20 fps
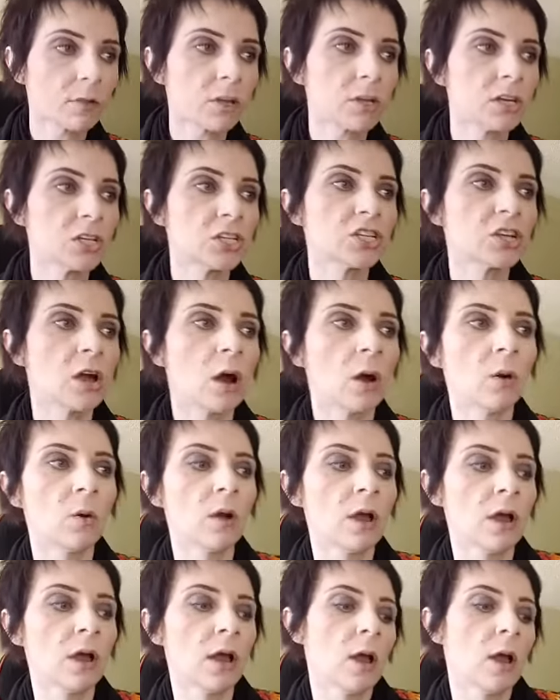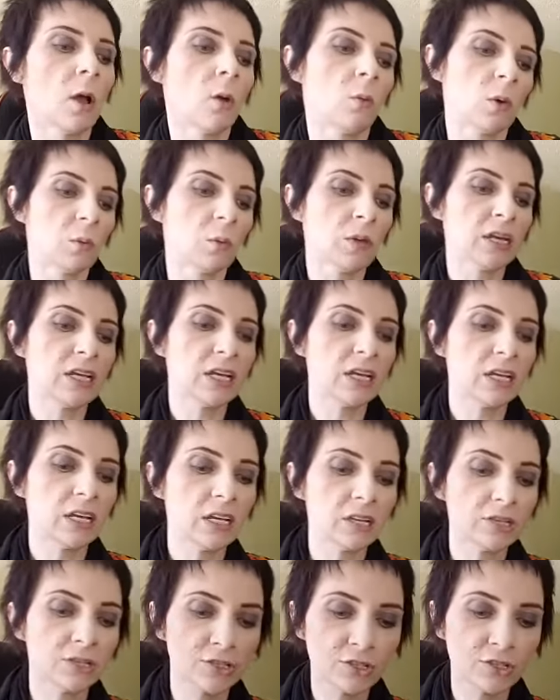So when we
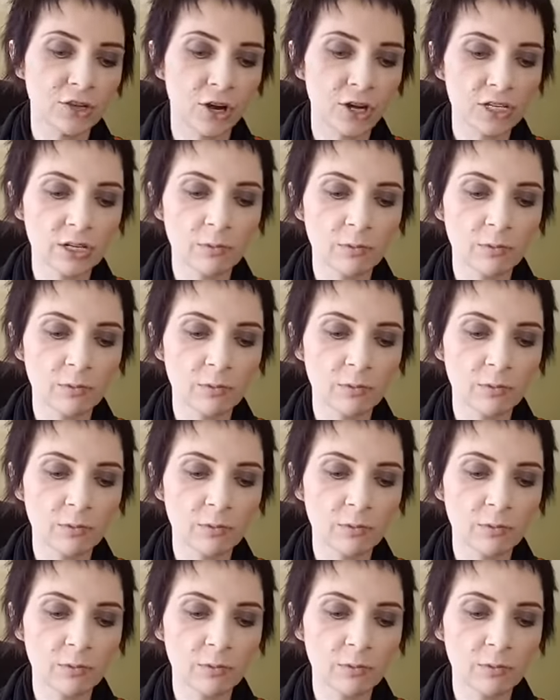start